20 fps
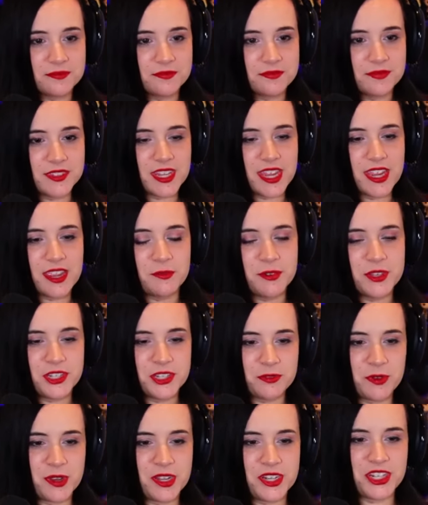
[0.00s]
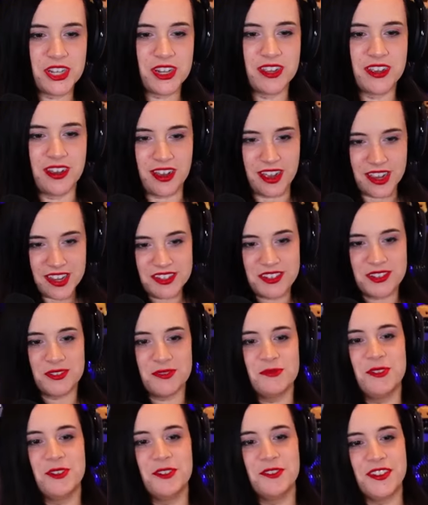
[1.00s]
Dang, we should watch a kaiju
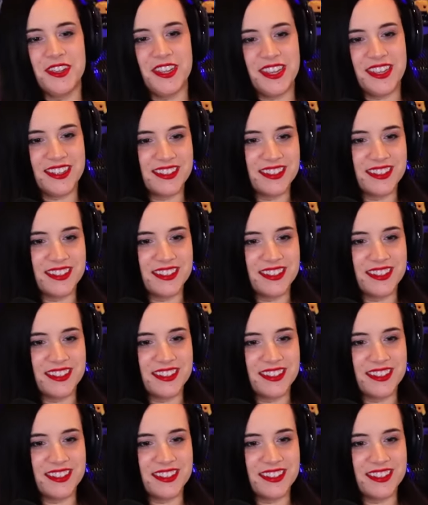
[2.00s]
movie.